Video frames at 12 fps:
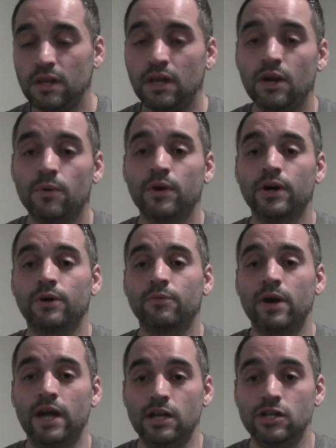are going to
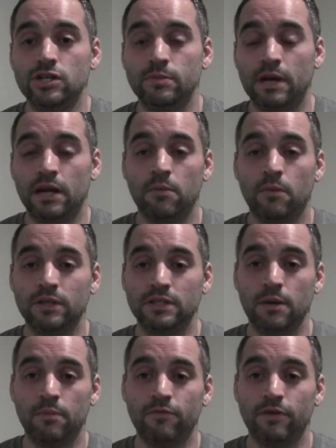range depending on what
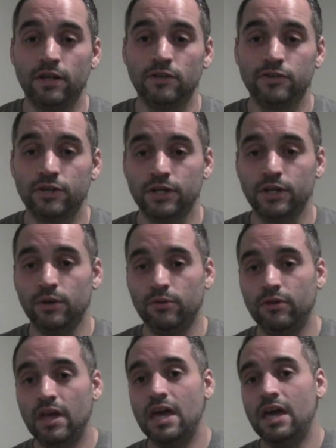type of fittings you're going to
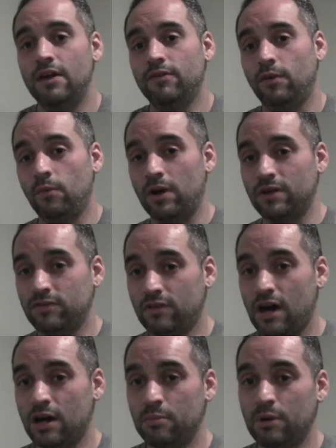use. If you want to
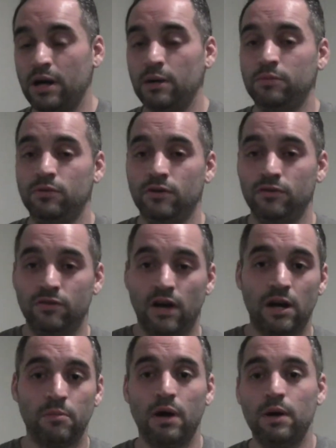solder pipes, you can
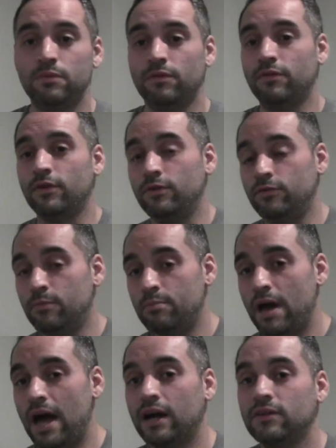solder pipes. If you're using
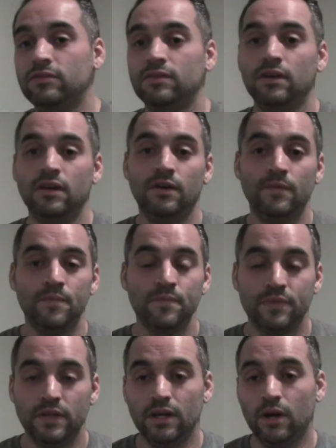PEX,
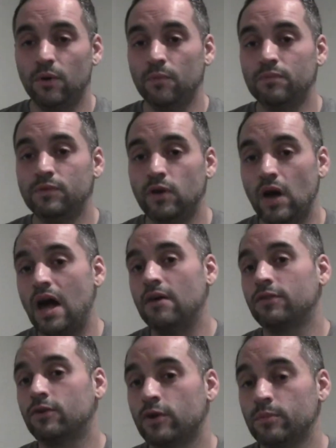do you
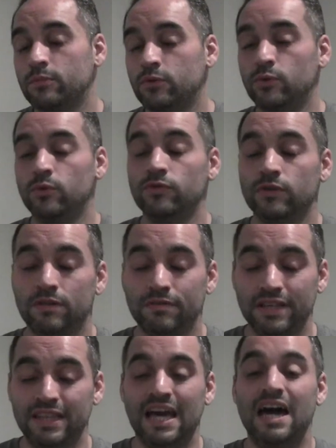have the crib tool, stuff
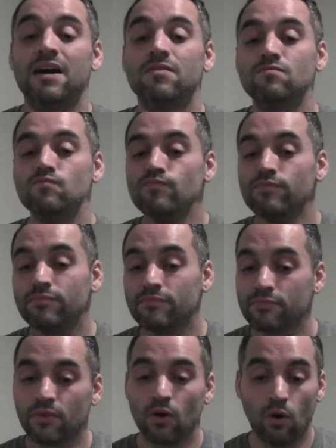like that.
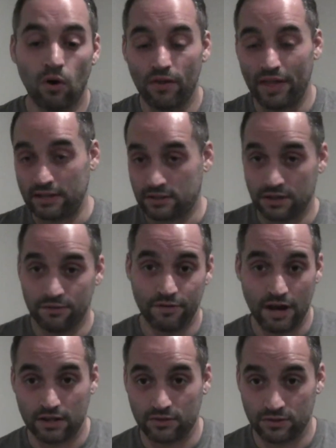All that's going to
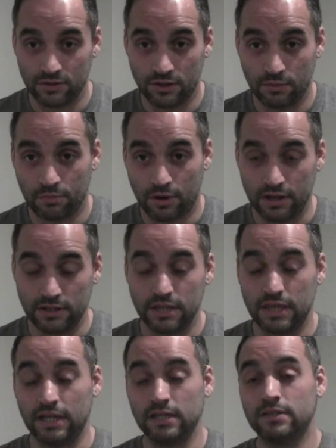factor into the price
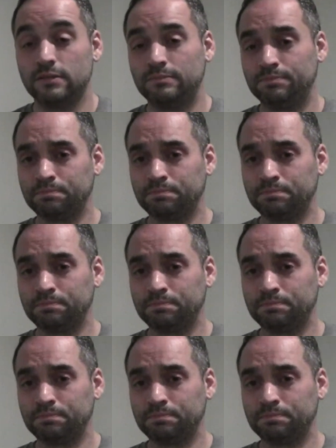of things.